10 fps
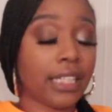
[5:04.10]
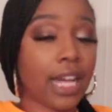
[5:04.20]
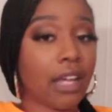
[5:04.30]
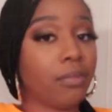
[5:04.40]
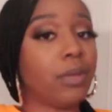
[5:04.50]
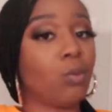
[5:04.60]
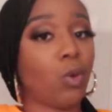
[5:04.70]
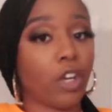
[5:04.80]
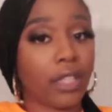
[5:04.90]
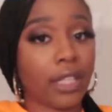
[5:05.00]
I've been
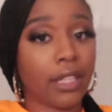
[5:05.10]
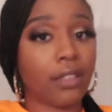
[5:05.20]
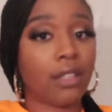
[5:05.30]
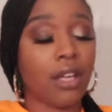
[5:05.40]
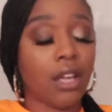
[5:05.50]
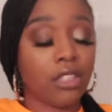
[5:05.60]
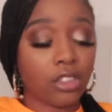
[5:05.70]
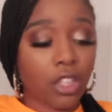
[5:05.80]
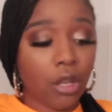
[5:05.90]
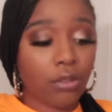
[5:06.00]
working.
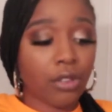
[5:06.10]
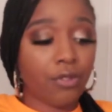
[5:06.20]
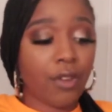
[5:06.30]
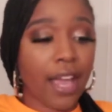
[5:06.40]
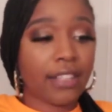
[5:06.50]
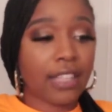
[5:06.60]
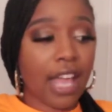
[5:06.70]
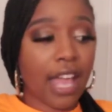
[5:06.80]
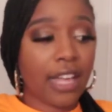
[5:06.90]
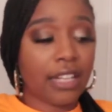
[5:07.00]
So the fact
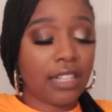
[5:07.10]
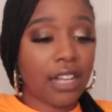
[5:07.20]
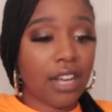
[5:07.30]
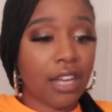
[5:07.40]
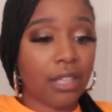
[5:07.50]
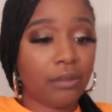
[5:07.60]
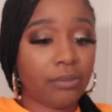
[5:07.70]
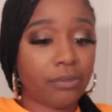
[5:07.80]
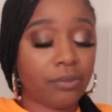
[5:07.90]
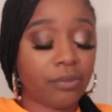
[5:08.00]
that um,